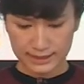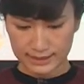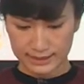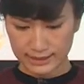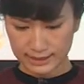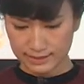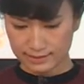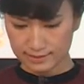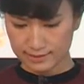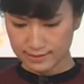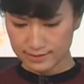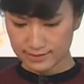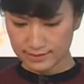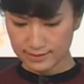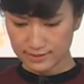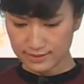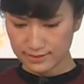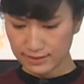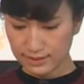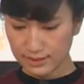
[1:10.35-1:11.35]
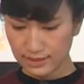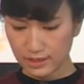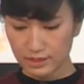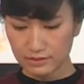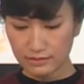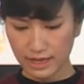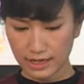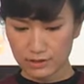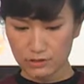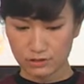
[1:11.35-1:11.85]
and the
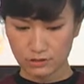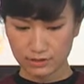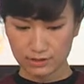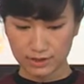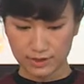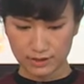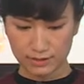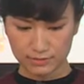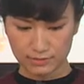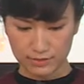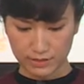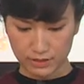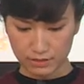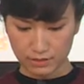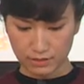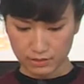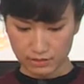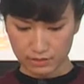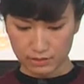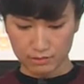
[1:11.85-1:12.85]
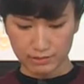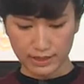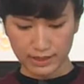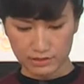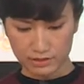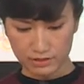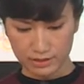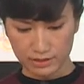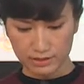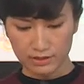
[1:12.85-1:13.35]
intention of the
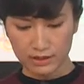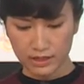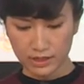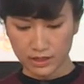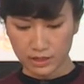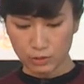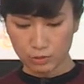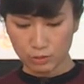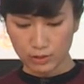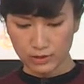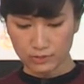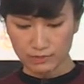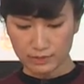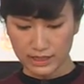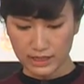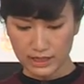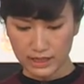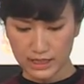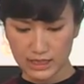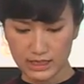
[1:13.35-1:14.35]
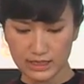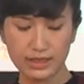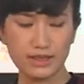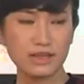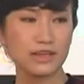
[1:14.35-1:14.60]
writing will be